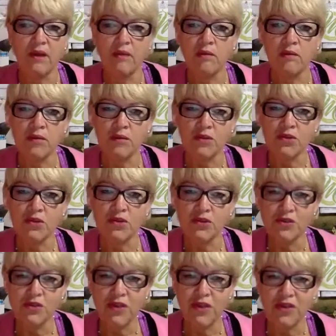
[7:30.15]
when we're
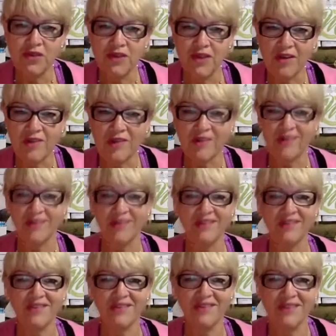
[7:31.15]
socializing our
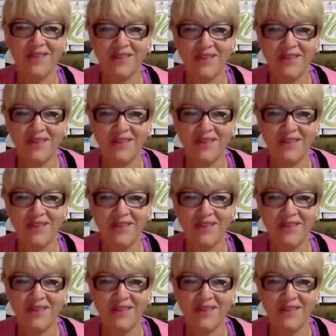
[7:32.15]
girls,